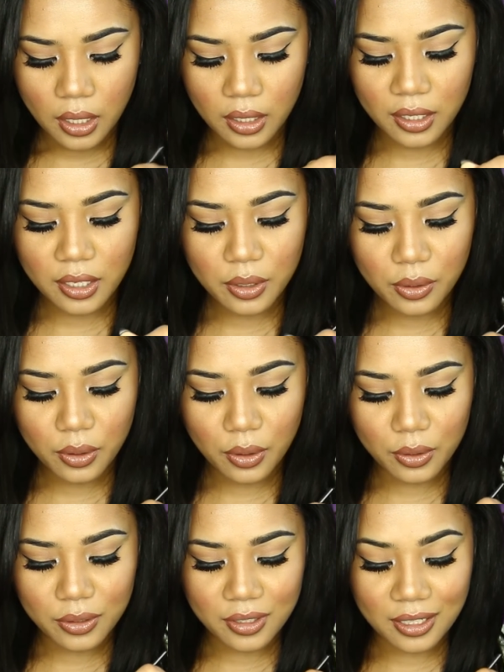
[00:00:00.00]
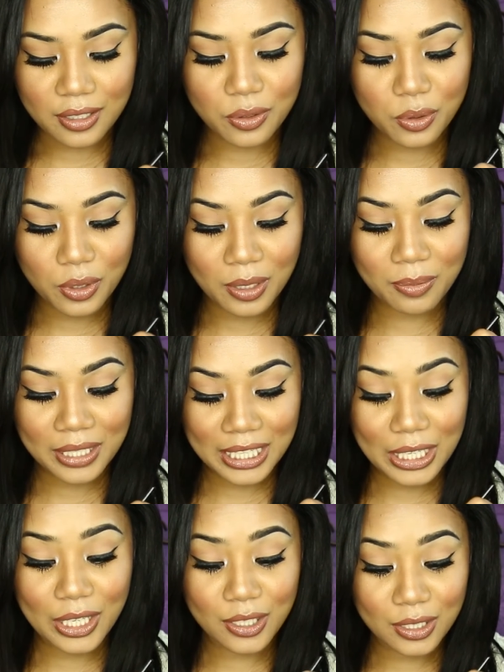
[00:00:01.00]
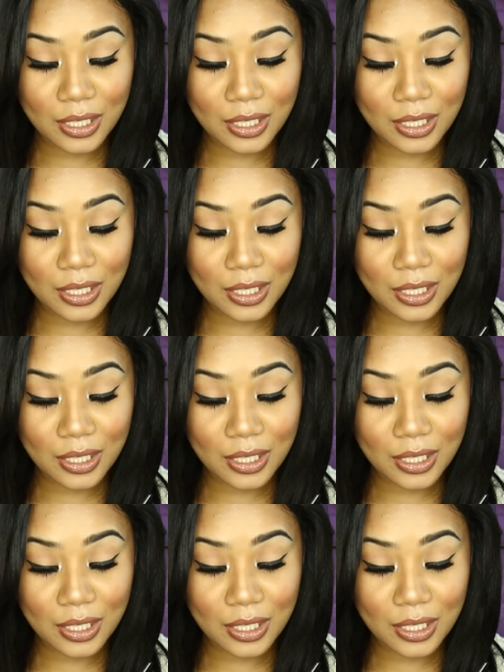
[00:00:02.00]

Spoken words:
a little goes an extremely